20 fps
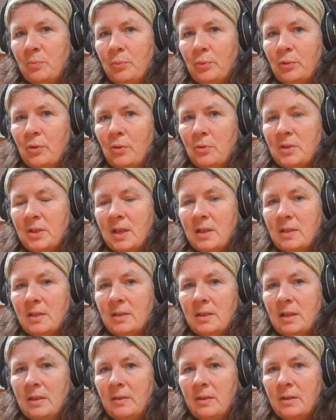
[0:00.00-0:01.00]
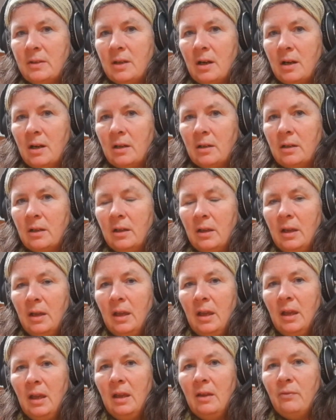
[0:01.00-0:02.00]
processes in the dark,
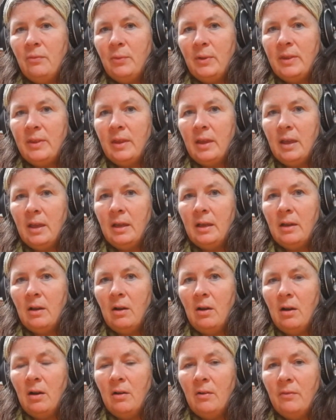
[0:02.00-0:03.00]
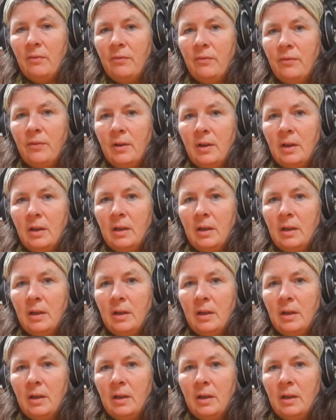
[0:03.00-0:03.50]
if we think of,